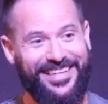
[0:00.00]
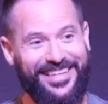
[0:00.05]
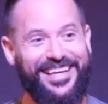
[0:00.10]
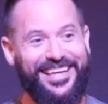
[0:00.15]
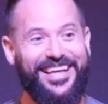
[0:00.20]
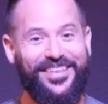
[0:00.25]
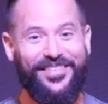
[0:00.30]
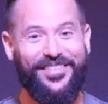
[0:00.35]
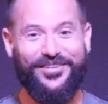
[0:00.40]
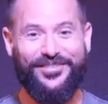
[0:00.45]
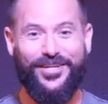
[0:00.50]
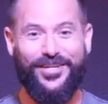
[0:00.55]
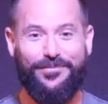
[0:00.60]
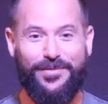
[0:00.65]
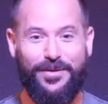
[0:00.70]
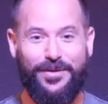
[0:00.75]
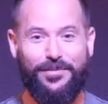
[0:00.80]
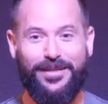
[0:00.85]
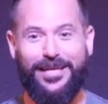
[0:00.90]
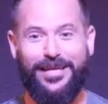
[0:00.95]
There's going to be
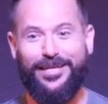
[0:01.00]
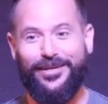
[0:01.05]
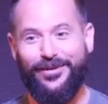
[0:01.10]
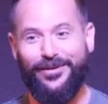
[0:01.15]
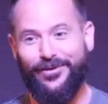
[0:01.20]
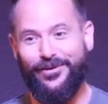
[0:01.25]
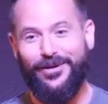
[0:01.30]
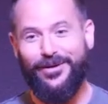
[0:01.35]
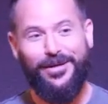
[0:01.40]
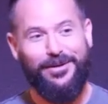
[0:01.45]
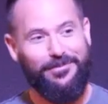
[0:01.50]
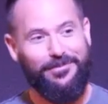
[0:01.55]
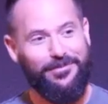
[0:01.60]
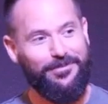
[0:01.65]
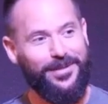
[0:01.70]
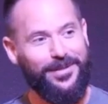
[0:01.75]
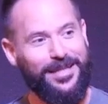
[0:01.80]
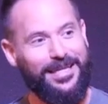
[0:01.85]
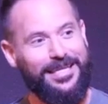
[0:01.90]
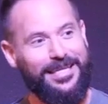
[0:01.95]
millennial
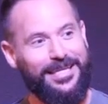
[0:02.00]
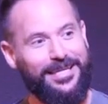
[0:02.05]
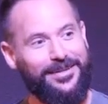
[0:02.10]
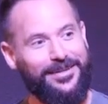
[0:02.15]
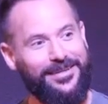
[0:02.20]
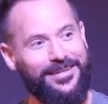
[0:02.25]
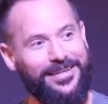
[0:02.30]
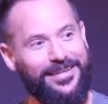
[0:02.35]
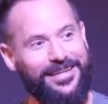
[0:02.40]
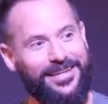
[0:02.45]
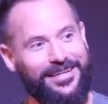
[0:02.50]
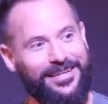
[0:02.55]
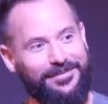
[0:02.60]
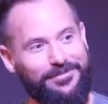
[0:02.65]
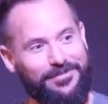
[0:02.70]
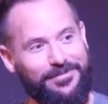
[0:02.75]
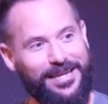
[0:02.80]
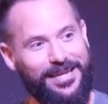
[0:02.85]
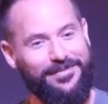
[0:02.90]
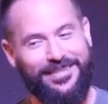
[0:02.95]
millennial uh,
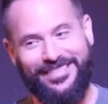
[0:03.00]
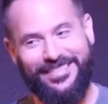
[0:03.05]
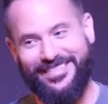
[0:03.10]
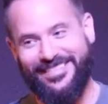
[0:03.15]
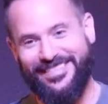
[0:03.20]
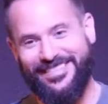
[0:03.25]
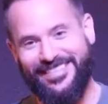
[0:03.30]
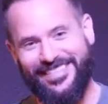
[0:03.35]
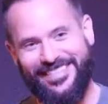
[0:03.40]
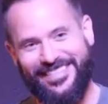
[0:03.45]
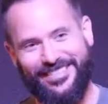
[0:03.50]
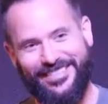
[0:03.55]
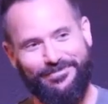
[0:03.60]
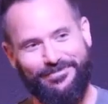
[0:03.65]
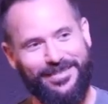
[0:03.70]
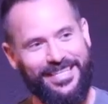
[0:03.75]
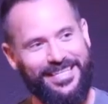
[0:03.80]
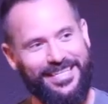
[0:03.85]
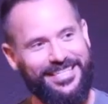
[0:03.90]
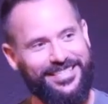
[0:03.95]
babies, some
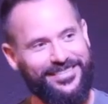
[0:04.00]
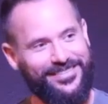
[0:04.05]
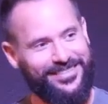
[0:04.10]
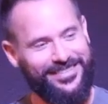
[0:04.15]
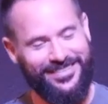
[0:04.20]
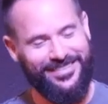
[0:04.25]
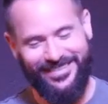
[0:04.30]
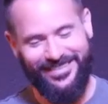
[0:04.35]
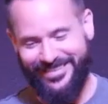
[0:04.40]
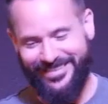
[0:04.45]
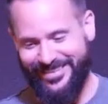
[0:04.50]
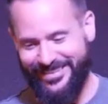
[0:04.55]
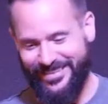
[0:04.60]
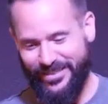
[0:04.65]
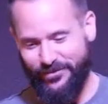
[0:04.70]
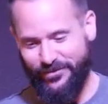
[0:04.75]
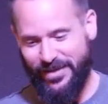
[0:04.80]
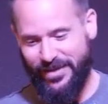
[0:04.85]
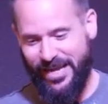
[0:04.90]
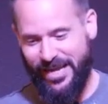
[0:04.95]
millennials,
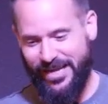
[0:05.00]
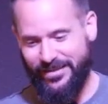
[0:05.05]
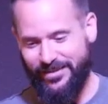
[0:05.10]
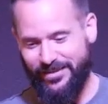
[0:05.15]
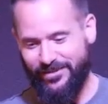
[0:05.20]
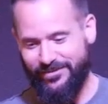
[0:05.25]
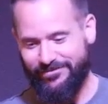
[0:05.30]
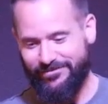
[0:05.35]
different kind though,